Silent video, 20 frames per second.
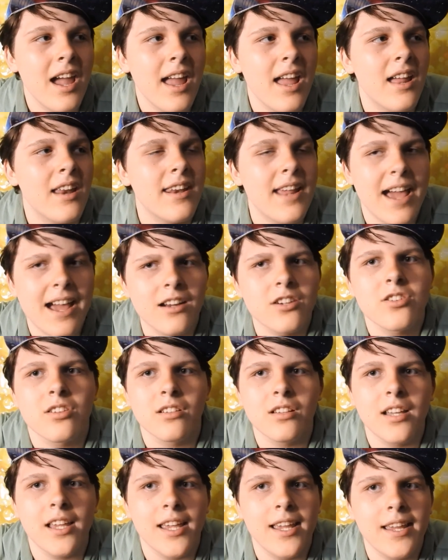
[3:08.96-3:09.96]
And
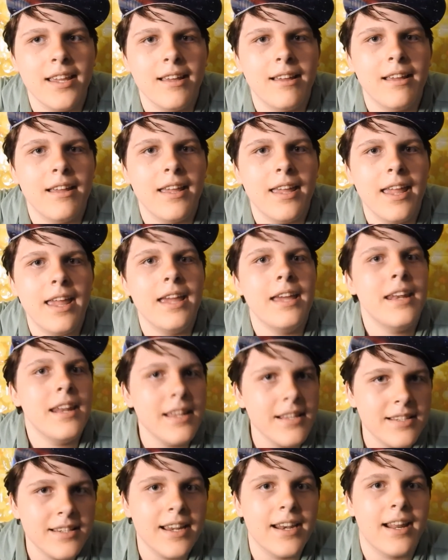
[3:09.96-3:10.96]
actually, it
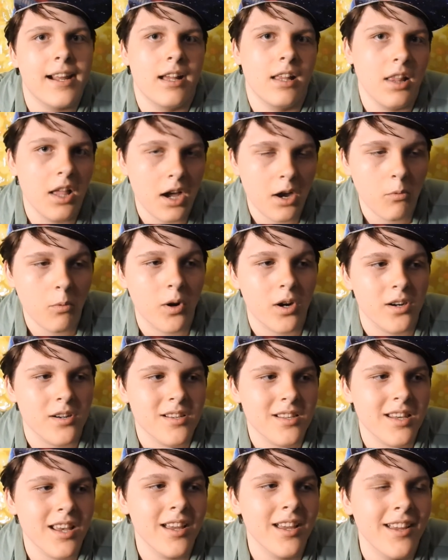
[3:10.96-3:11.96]
is getting a lot
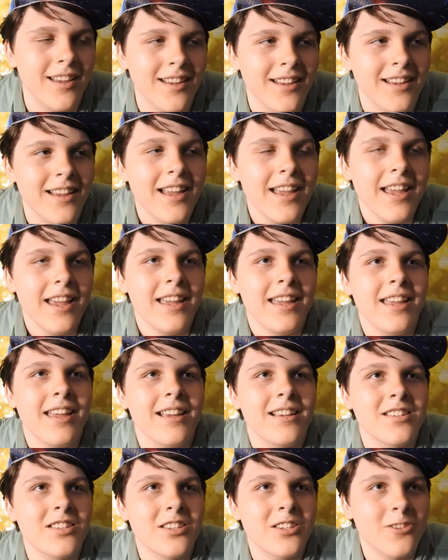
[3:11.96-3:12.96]
worse.
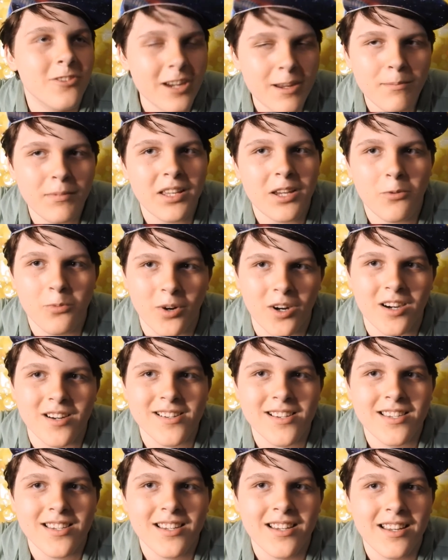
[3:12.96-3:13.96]
Extremely
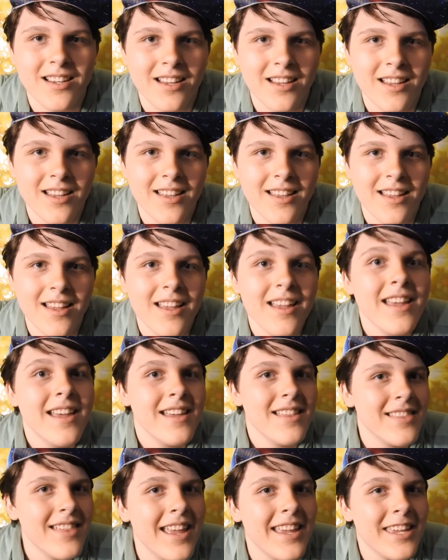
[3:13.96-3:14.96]
worse.
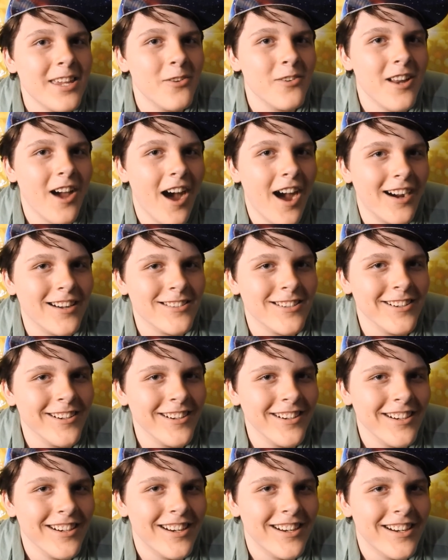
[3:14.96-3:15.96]
Thank you,
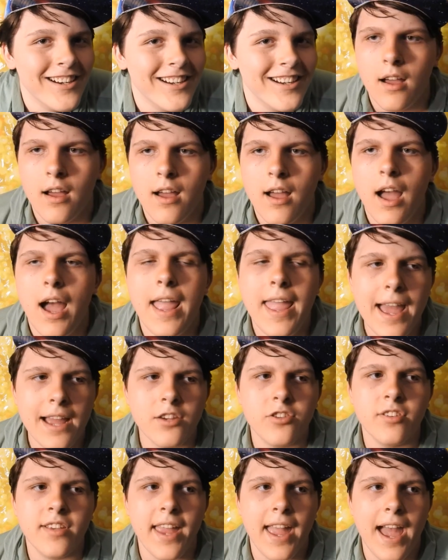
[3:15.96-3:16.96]
doctor. I
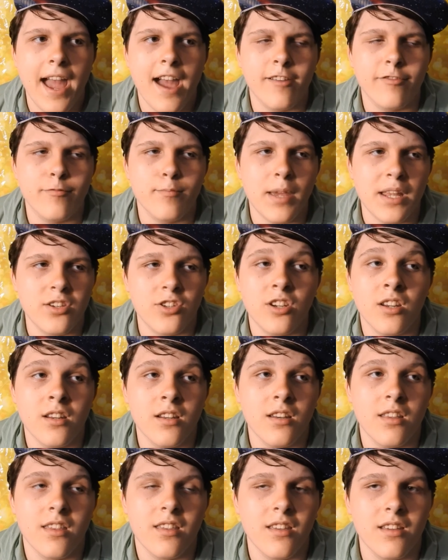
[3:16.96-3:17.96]
actually have
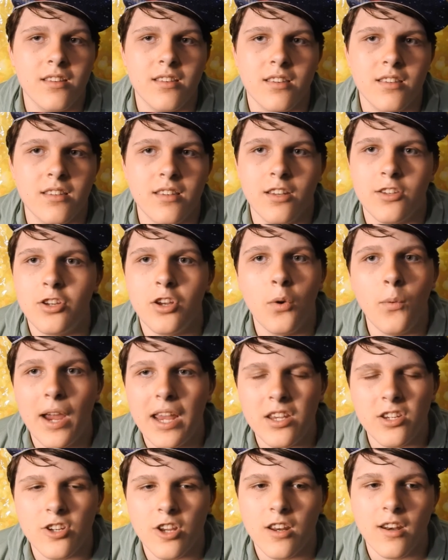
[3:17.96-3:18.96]
mentioned this
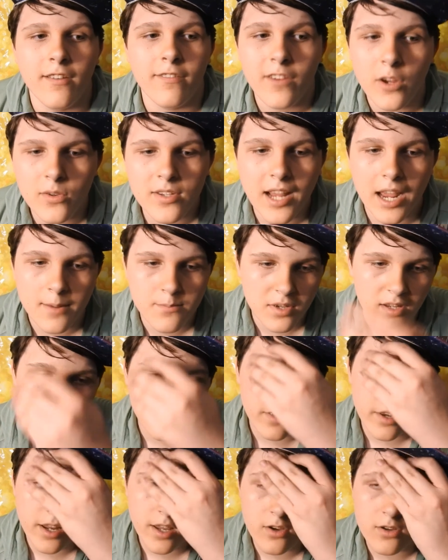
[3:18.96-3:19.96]
situation a few times
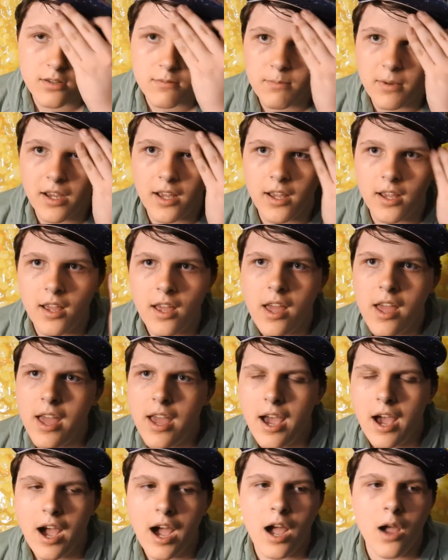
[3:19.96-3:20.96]
in videos, but
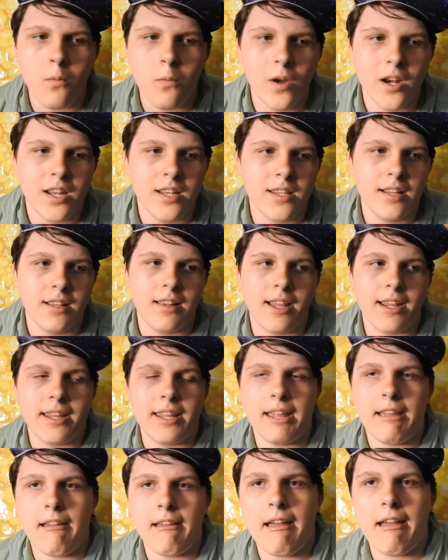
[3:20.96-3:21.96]
I wanted to,
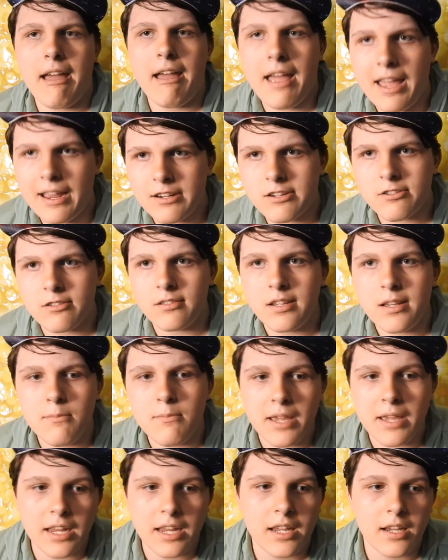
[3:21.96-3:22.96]
like, actually
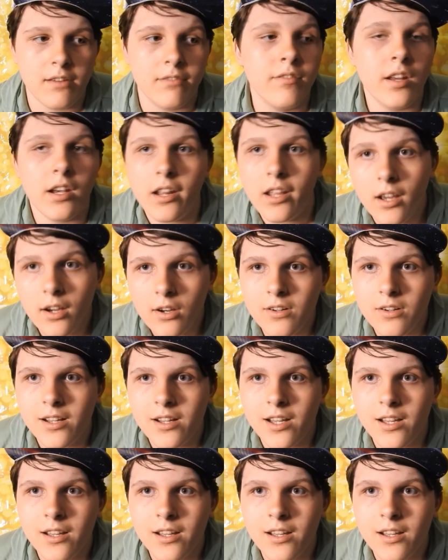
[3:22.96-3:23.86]
make a video.